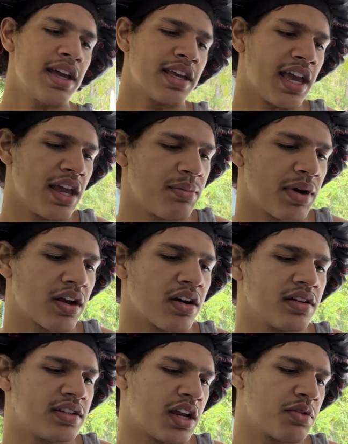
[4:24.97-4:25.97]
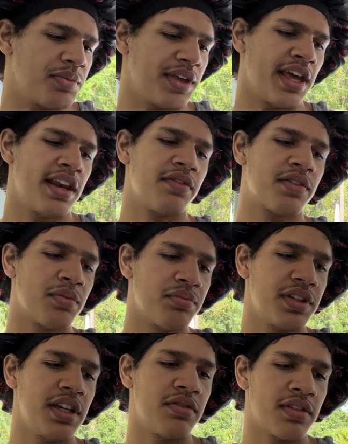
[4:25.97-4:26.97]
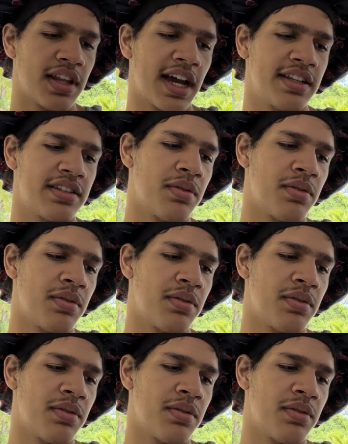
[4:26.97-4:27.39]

gained by contact with me and of complete reliance